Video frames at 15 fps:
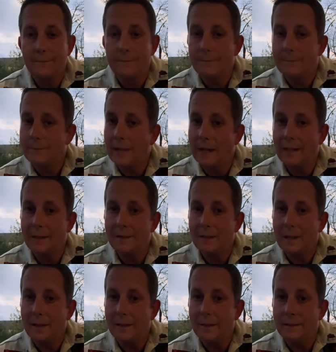I hate to
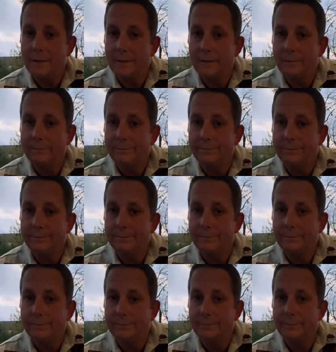say this,
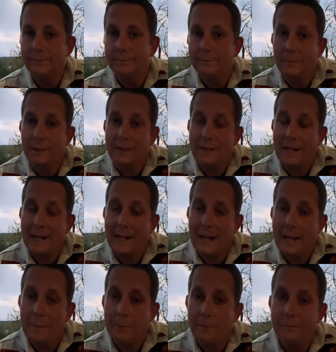but it's got to happen.